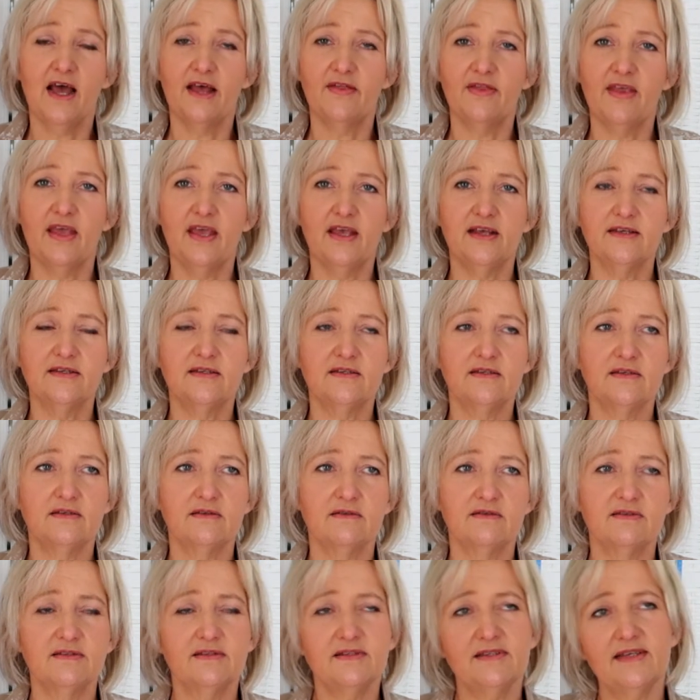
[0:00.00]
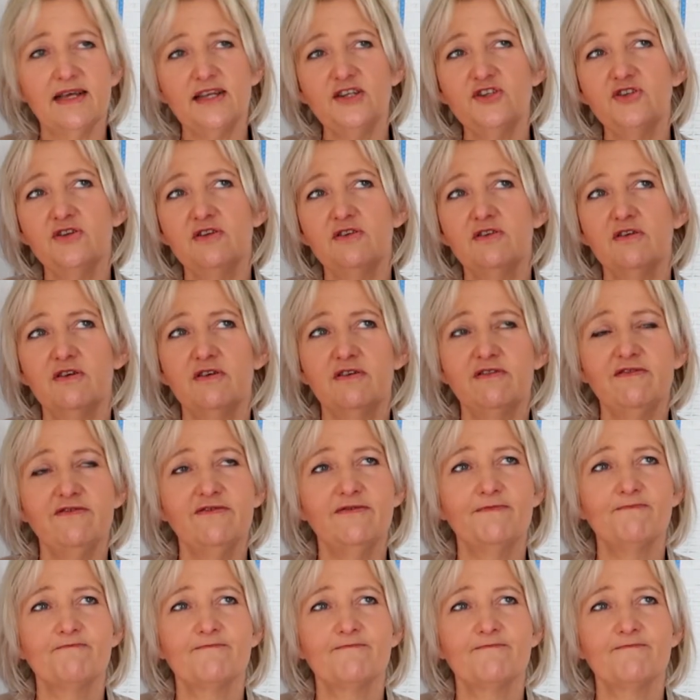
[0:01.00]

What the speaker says: There is such a lot of